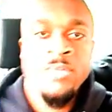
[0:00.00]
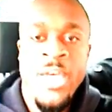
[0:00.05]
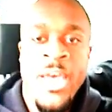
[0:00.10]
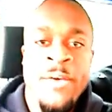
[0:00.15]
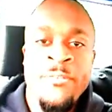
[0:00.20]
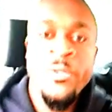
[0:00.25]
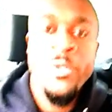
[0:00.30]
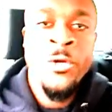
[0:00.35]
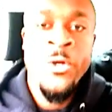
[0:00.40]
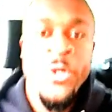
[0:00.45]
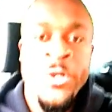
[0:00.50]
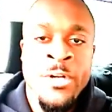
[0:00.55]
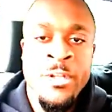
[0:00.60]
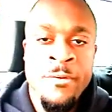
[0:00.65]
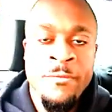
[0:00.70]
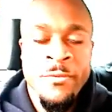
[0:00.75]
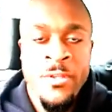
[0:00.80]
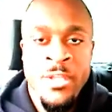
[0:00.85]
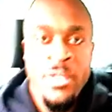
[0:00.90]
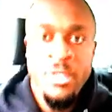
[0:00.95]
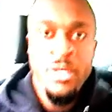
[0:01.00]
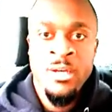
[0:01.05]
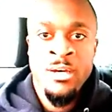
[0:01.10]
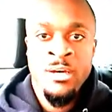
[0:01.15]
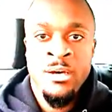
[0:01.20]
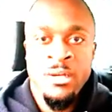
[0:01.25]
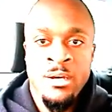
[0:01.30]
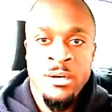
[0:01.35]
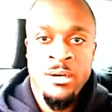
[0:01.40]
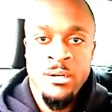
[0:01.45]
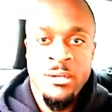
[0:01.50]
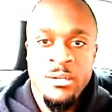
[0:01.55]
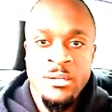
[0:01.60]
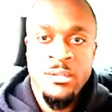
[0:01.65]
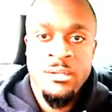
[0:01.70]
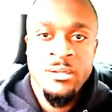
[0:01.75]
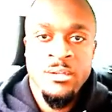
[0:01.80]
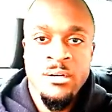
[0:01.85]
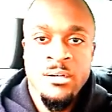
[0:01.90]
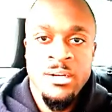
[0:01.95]
Have you heard of the
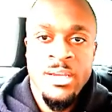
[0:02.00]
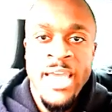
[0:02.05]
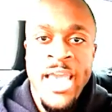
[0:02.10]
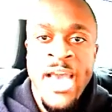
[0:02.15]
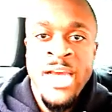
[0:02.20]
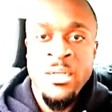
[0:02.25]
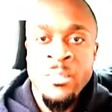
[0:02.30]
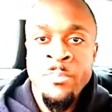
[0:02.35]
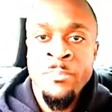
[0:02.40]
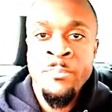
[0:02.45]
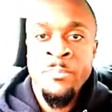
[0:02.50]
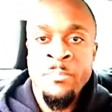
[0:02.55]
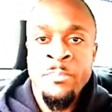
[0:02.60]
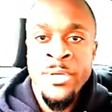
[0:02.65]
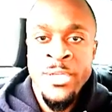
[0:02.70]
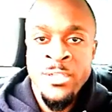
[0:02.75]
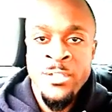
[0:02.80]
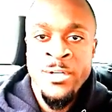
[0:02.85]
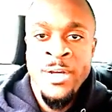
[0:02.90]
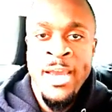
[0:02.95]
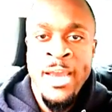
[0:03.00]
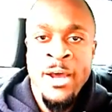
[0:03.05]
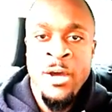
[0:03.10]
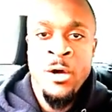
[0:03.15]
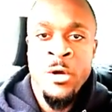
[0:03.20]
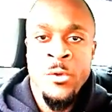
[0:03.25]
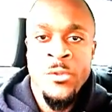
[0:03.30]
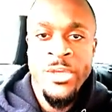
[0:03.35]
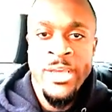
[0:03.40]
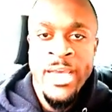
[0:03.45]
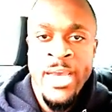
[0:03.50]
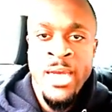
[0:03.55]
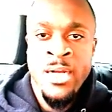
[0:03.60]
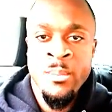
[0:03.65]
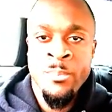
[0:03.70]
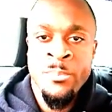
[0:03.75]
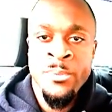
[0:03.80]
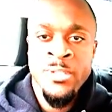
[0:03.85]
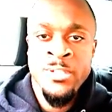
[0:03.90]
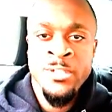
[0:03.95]
caterpillar, how the
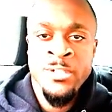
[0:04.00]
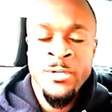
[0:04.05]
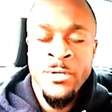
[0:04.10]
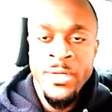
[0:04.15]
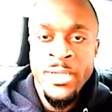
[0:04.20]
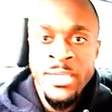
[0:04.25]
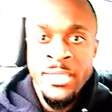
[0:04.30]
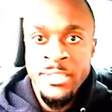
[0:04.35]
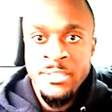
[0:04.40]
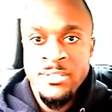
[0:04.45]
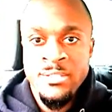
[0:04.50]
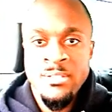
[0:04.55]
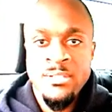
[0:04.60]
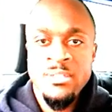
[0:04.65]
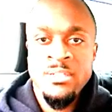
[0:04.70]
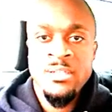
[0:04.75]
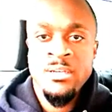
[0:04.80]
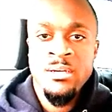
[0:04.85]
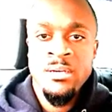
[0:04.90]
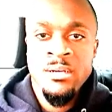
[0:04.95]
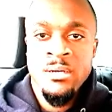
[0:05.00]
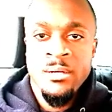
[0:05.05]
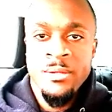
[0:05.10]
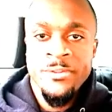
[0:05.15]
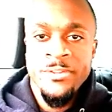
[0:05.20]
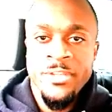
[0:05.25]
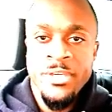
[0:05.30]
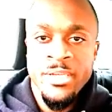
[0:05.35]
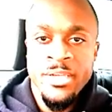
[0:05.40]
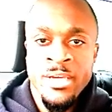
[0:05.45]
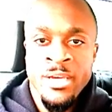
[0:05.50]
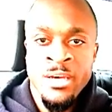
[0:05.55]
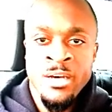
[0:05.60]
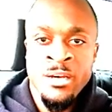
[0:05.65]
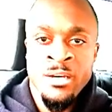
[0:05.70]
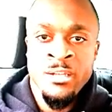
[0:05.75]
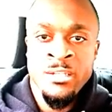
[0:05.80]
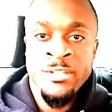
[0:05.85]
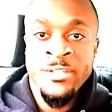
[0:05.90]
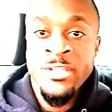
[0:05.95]
caterpillar eats the
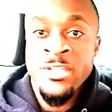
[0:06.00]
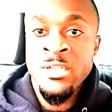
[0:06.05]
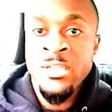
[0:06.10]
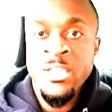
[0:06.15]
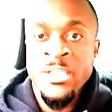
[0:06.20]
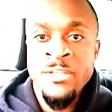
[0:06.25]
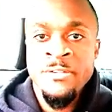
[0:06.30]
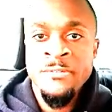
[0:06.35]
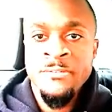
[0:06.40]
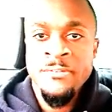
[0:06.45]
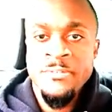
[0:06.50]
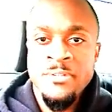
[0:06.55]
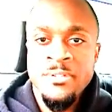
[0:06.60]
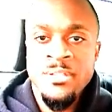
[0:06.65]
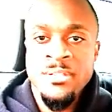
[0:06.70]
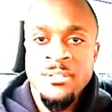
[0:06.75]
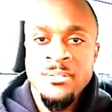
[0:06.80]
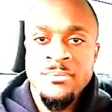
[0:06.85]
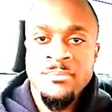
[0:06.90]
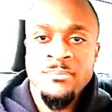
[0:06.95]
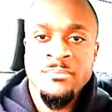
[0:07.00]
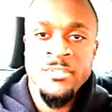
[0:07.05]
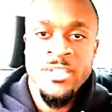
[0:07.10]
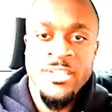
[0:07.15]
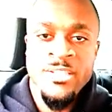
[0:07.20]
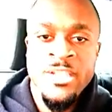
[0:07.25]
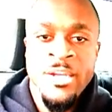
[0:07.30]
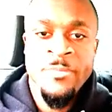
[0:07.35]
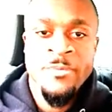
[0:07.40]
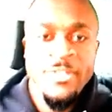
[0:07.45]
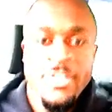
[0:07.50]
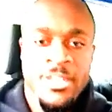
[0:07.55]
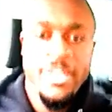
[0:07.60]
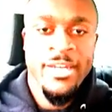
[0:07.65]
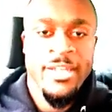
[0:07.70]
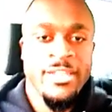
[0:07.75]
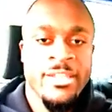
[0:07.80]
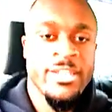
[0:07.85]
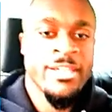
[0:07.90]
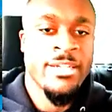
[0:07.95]
leaf? Something
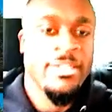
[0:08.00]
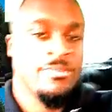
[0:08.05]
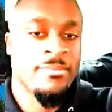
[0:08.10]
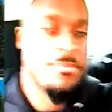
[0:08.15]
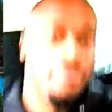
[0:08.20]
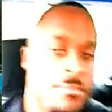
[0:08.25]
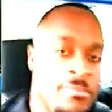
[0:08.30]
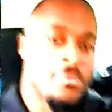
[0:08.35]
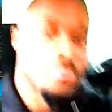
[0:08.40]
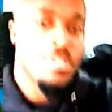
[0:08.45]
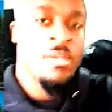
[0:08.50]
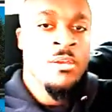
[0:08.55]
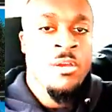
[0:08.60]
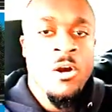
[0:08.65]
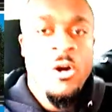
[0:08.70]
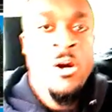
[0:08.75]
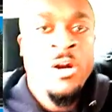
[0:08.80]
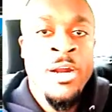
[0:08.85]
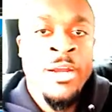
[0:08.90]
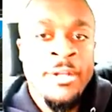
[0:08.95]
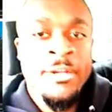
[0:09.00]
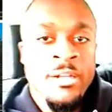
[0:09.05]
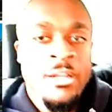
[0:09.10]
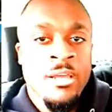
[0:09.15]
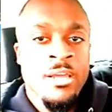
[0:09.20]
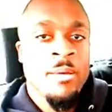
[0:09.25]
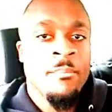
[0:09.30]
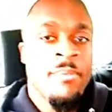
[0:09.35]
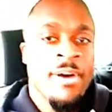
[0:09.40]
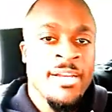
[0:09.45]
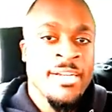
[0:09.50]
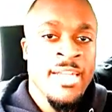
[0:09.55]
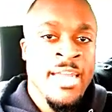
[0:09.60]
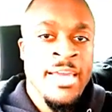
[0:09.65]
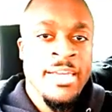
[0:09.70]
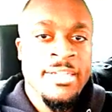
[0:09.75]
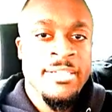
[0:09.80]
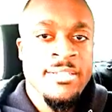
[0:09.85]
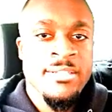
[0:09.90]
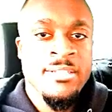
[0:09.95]
like that. All right, my
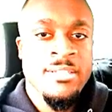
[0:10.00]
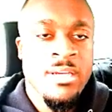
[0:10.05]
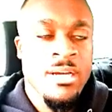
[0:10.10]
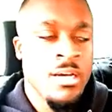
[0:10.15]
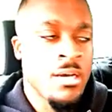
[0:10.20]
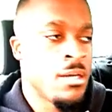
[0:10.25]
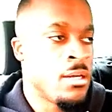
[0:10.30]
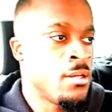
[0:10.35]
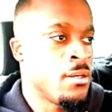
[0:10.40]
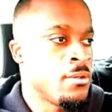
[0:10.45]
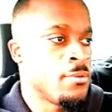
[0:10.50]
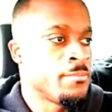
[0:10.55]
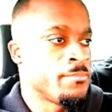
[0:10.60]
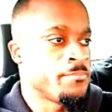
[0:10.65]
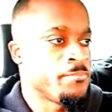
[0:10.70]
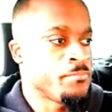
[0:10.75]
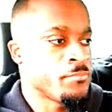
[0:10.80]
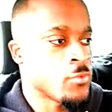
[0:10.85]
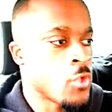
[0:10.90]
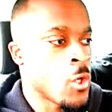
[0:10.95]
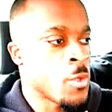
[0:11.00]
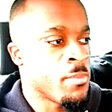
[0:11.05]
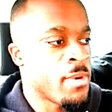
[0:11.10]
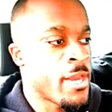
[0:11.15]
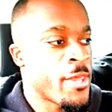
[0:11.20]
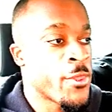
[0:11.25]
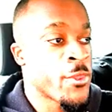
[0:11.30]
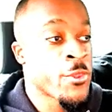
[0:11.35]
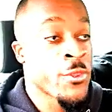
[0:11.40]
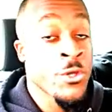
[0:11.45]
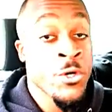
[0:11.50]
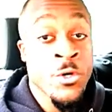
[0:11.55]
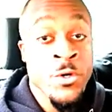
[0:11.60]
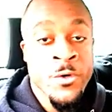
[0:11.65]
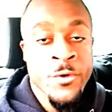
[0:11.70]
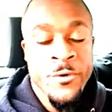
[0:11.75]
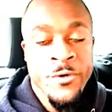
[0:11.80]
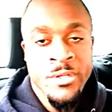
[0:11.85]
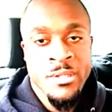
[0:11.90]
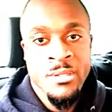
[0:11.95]
next or my
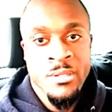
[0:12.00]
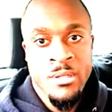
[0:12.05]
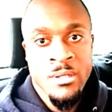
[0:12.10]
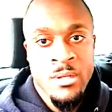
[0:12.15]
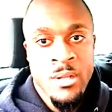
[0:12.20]
third